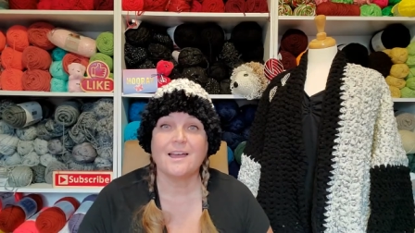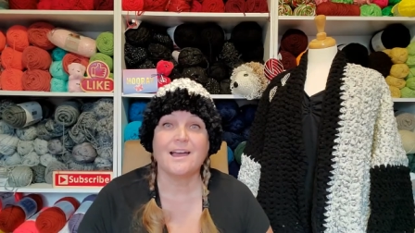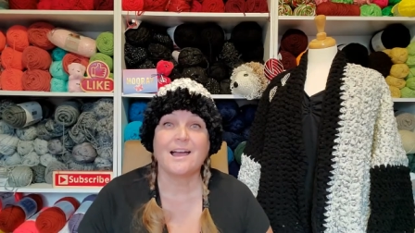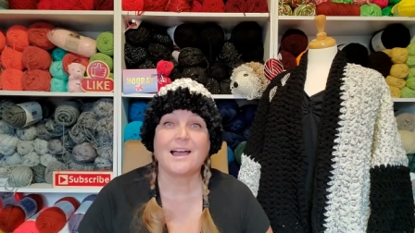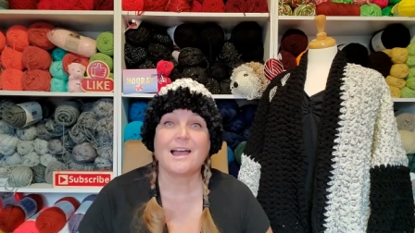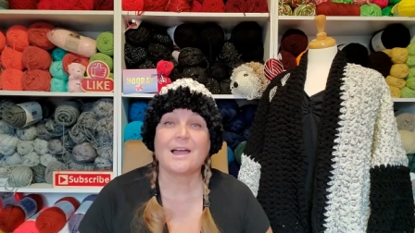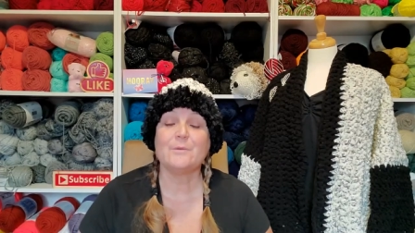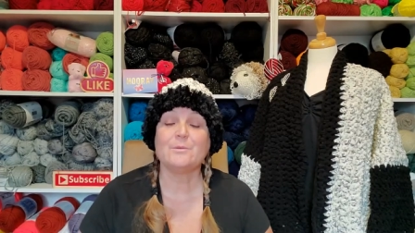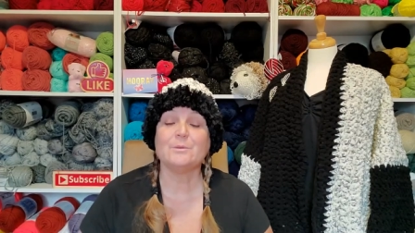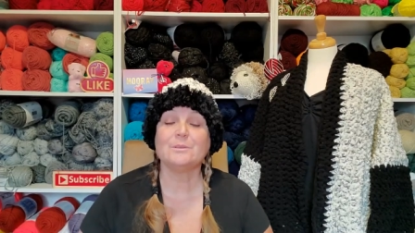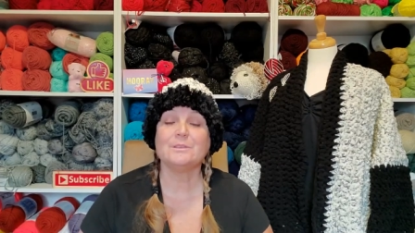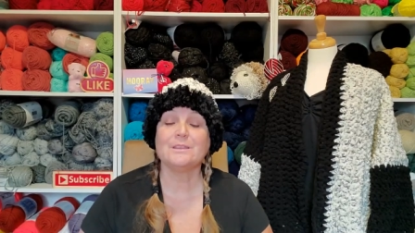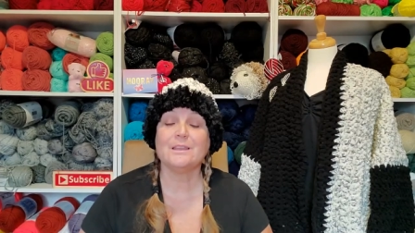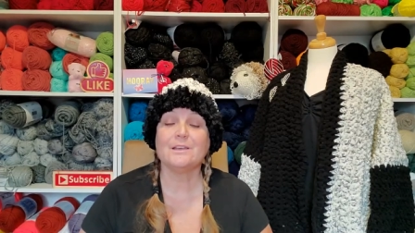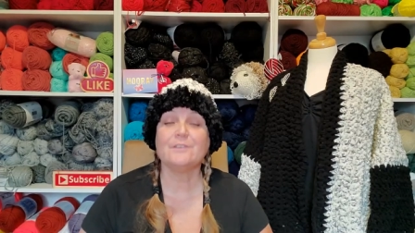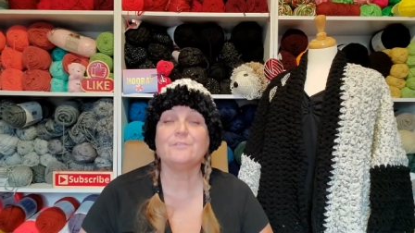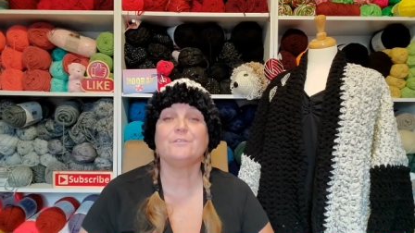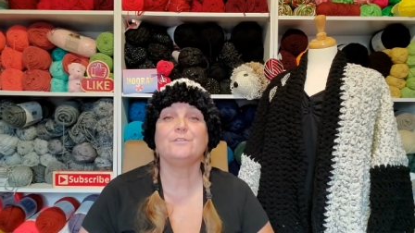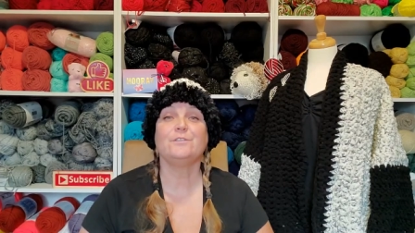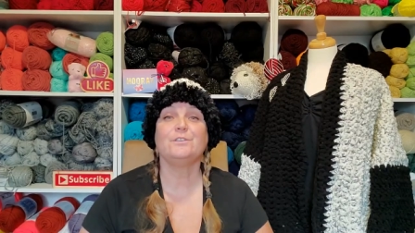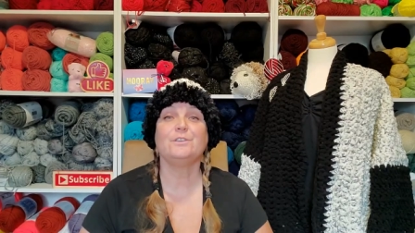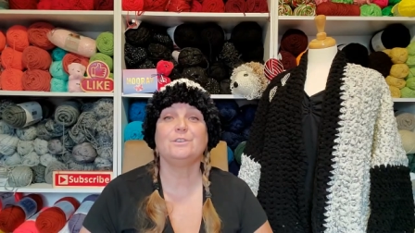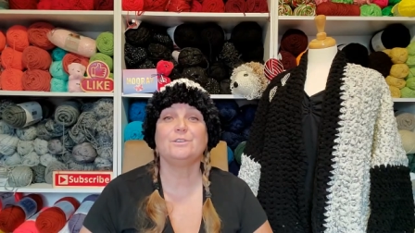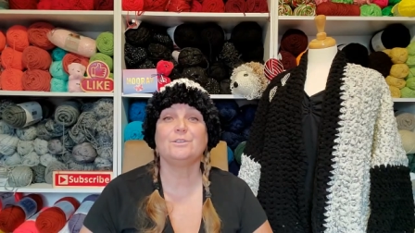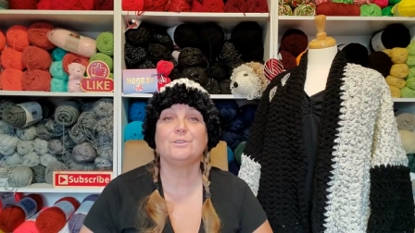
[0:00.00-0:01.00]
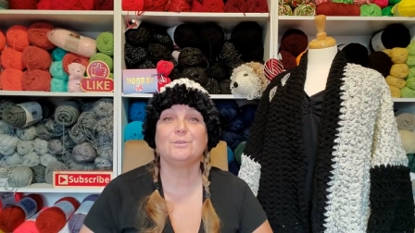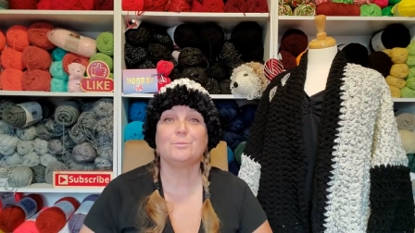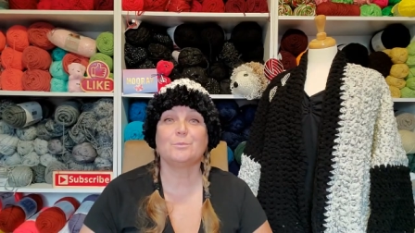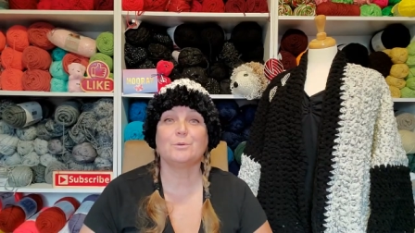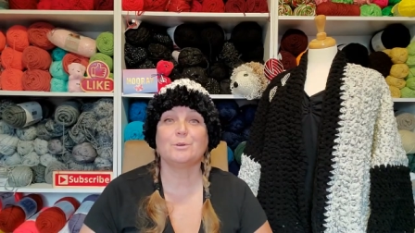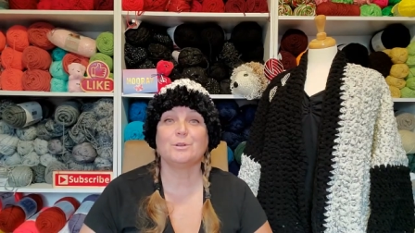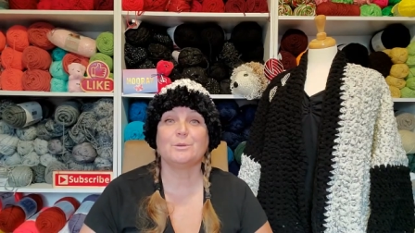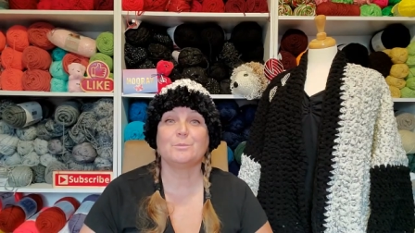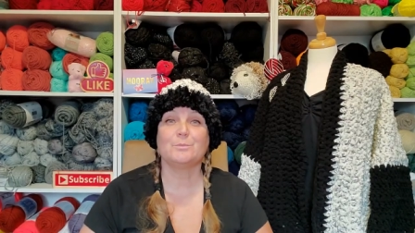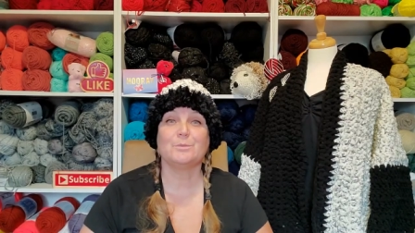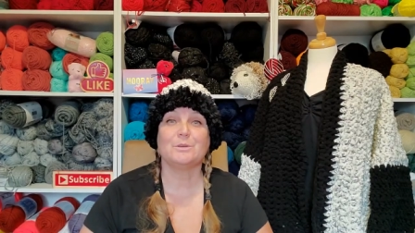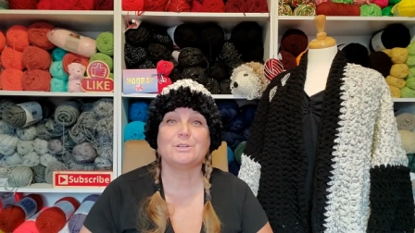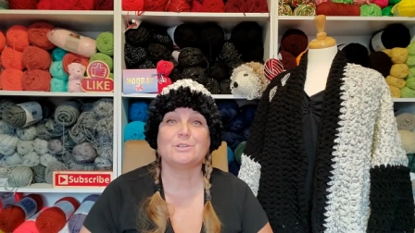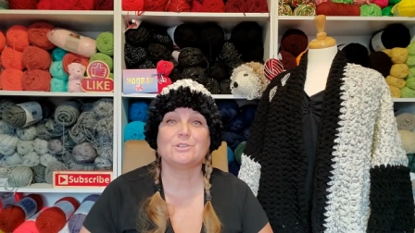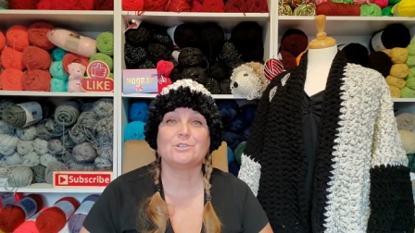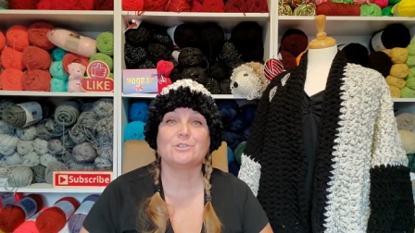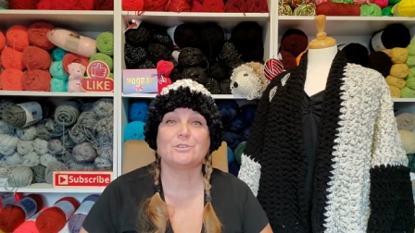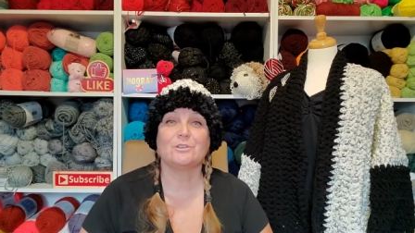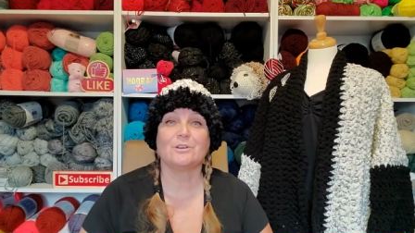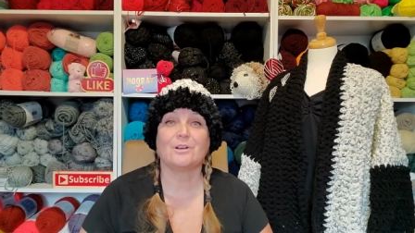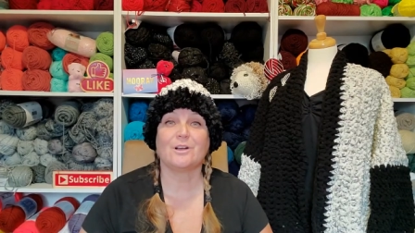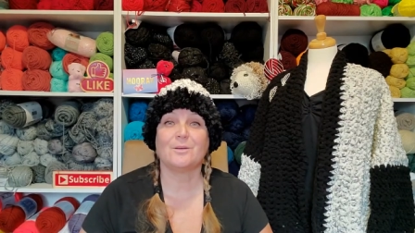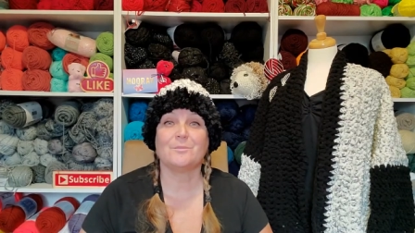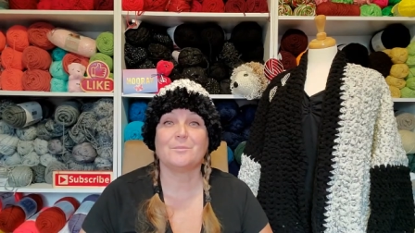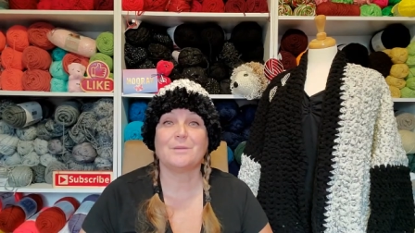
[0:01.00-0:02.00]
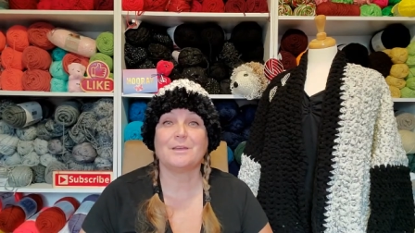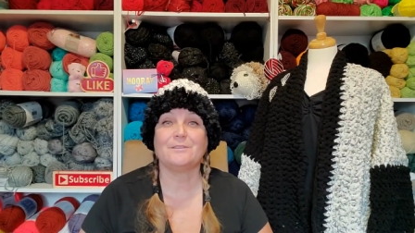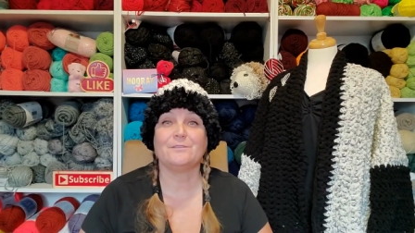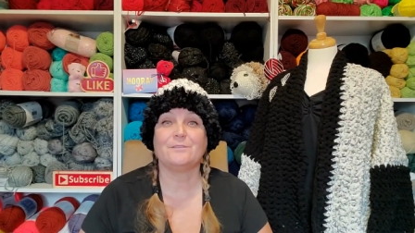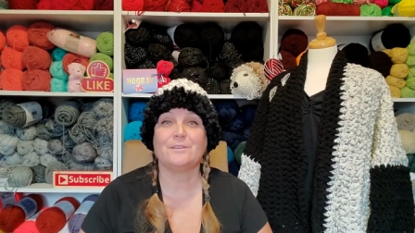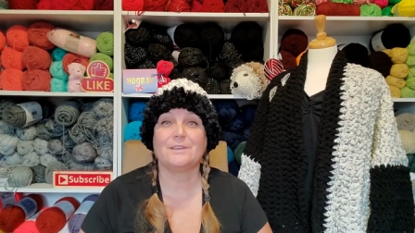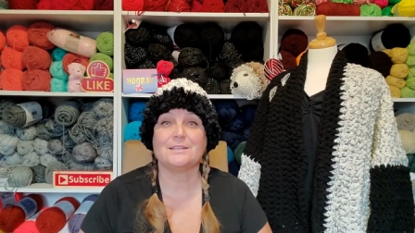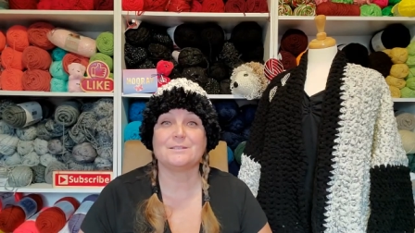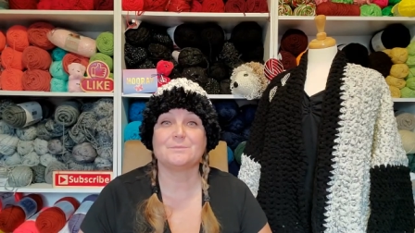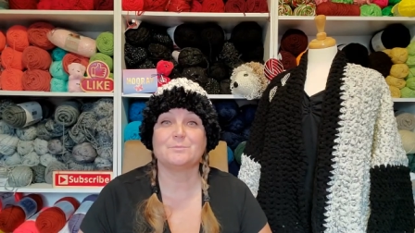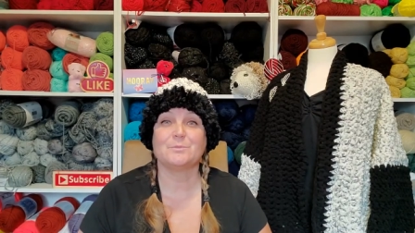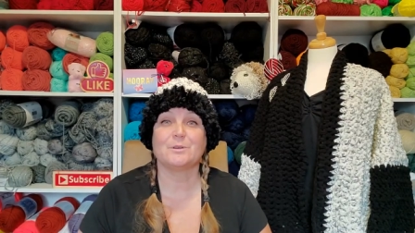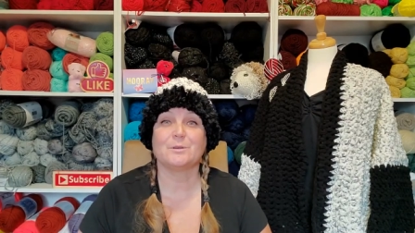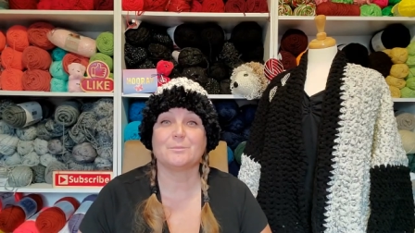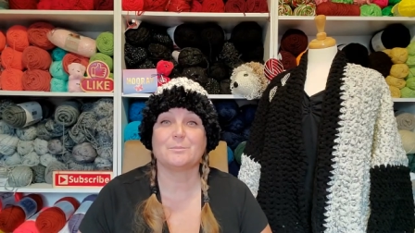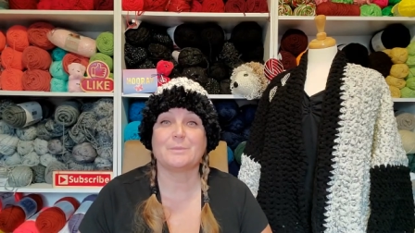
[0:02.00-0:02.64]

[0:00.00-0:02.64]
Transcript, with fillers: I would love for you to put a picture on my Facebook